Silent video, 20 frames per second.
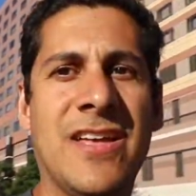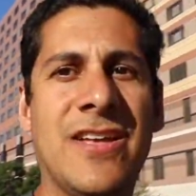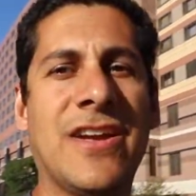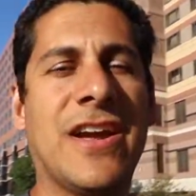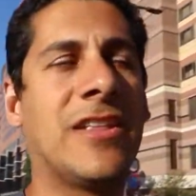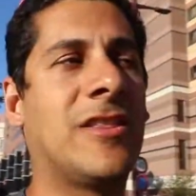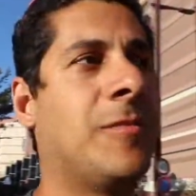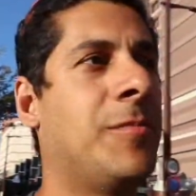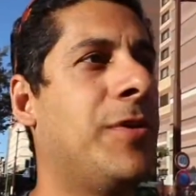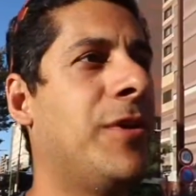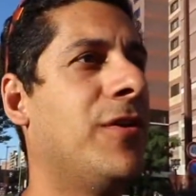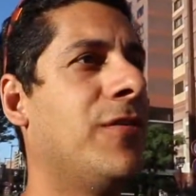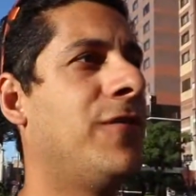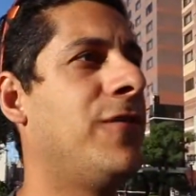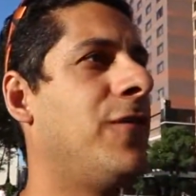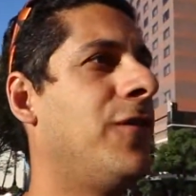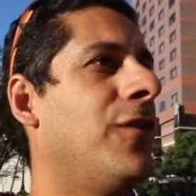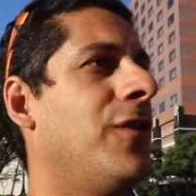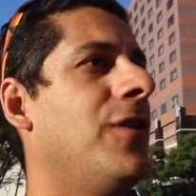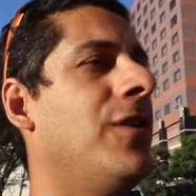You got the
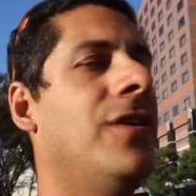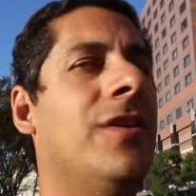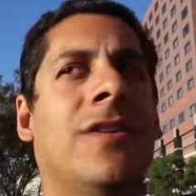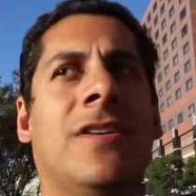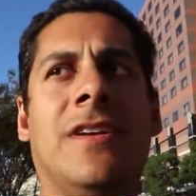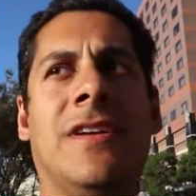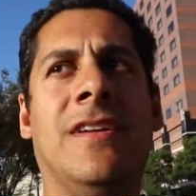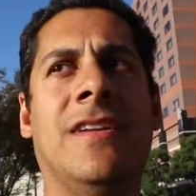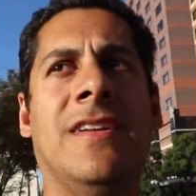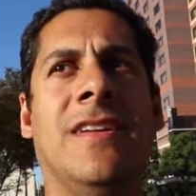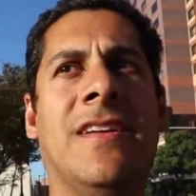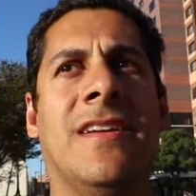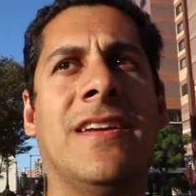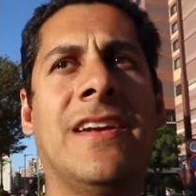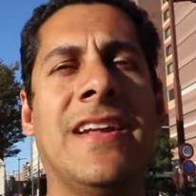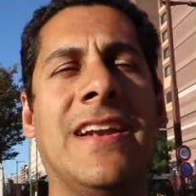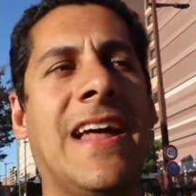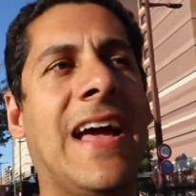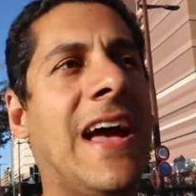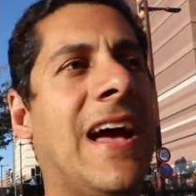beautiful
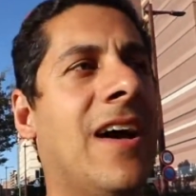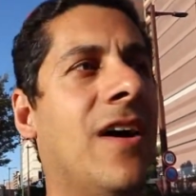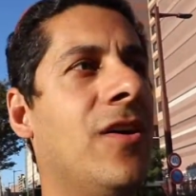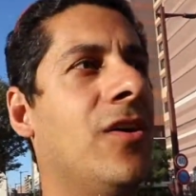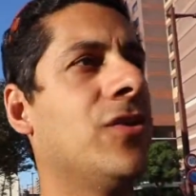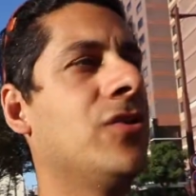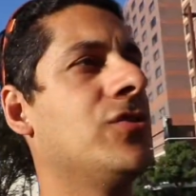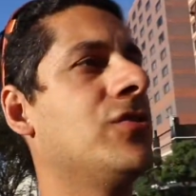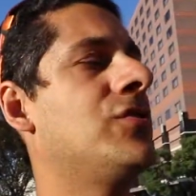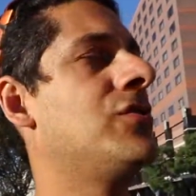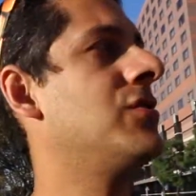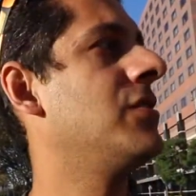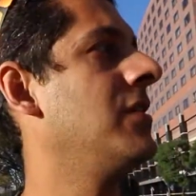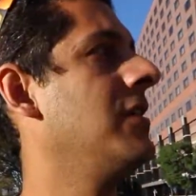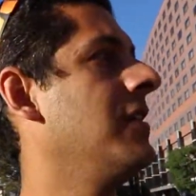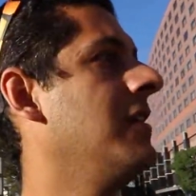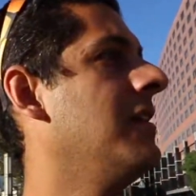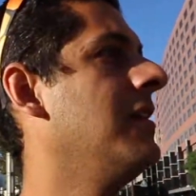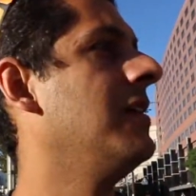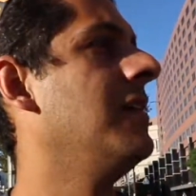canals,
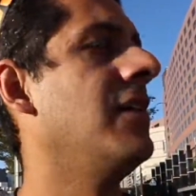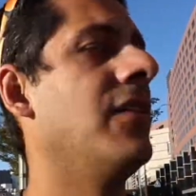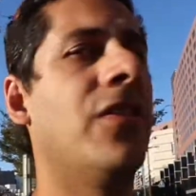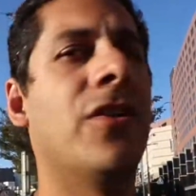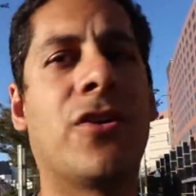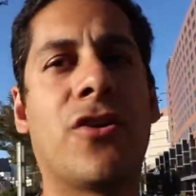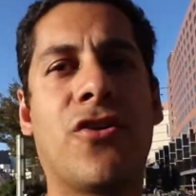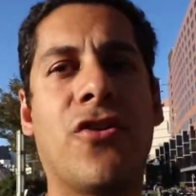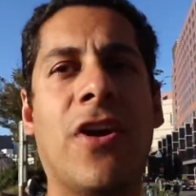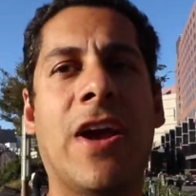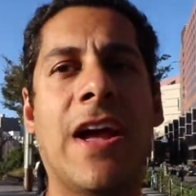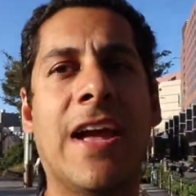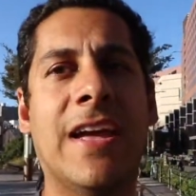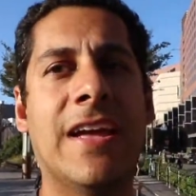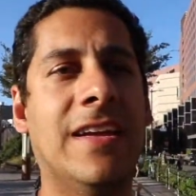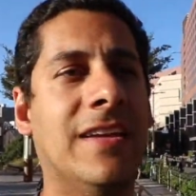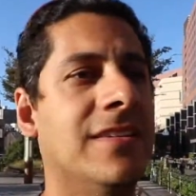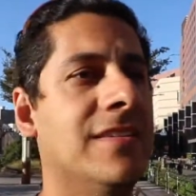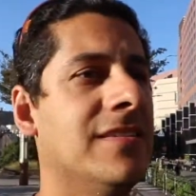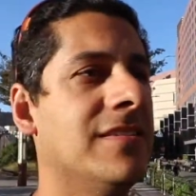the
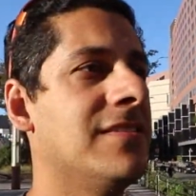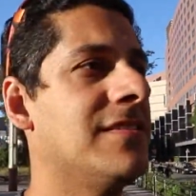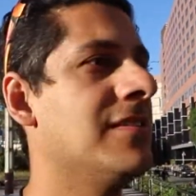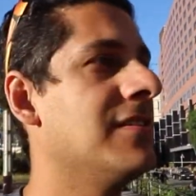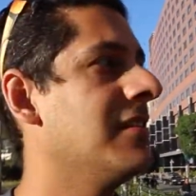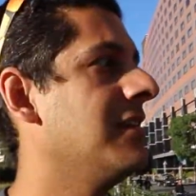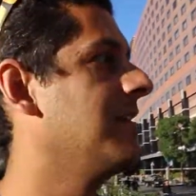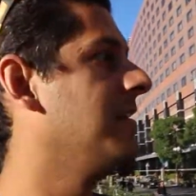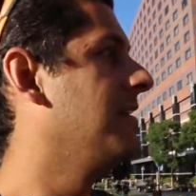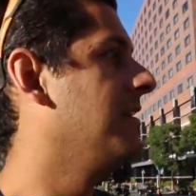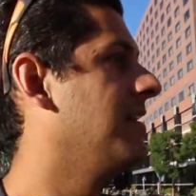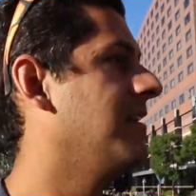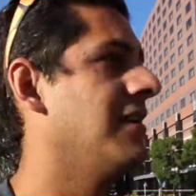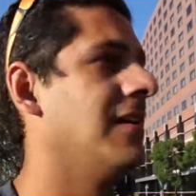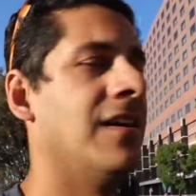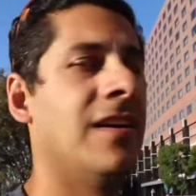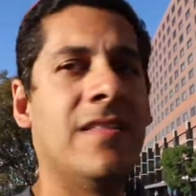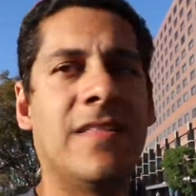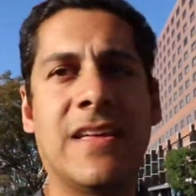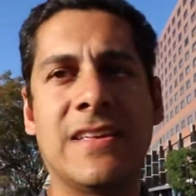cranes.
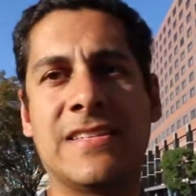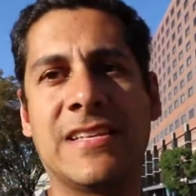They